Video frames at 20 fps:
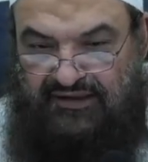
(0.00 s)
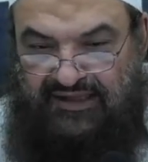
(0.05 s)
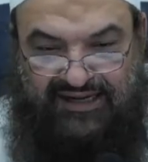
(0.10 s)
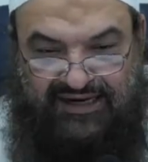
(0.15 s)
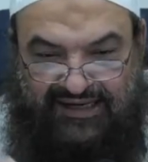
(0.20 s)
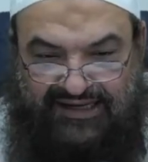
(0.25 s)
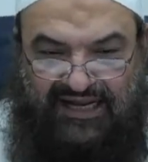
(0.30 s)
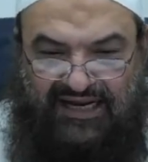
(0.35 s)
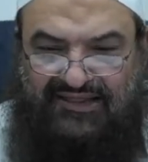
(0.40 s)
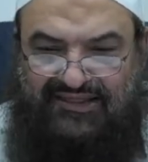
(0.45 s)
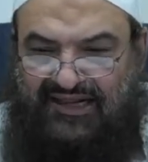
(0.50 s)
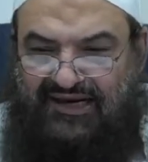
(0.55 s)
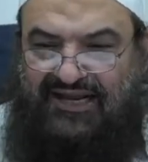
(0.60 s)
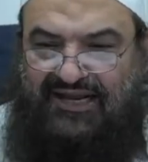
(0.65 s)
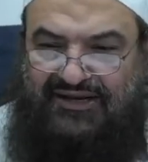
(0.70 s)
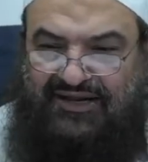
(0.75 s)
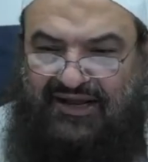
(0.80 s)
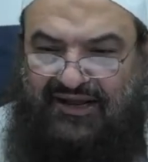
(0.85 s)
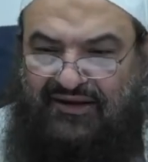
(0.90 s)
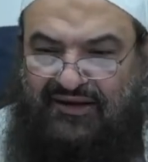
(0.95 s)
They're going to kill the
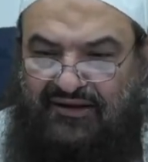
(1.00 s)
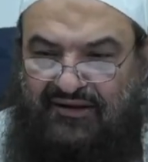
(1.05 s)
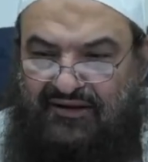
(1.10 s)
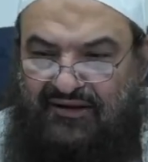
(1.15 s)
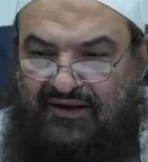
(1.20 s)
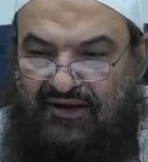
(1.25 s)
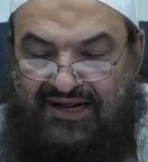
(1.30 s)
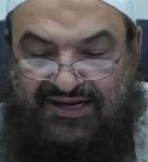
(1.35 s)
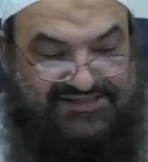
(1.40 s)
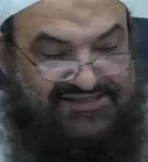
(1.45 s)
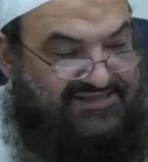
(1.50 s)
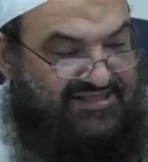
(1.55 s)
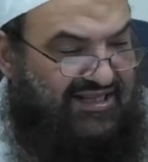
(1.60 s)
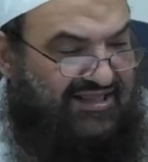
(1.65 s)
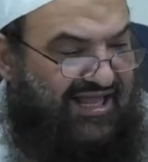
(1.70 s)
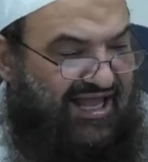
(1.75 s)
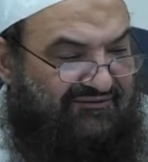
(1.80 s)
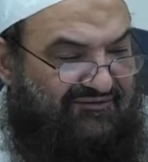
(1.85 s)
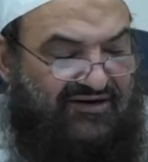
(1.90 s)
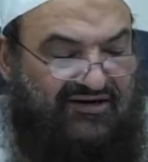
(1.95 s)
leader, and
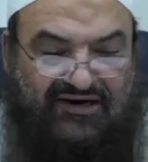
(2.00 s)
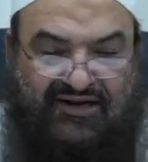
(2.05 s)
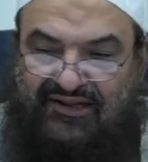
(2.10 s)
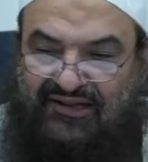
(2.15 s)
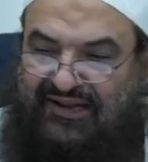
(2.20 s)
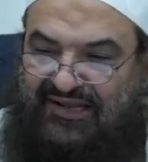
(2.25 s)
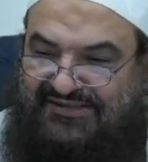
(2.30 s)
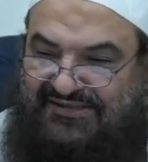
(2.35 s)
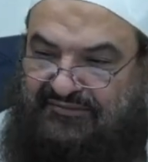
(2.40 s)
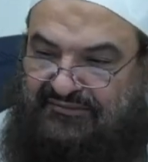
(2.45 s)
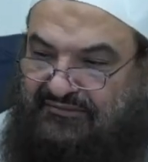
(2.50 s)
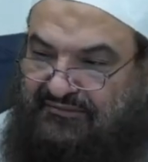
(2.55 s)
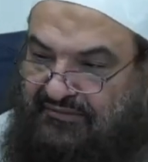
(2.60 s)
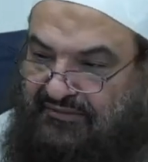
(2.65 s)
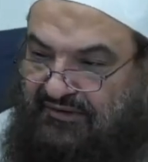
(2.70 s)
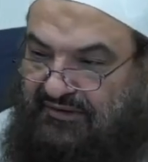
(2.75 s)
still they haven't learned a lesson.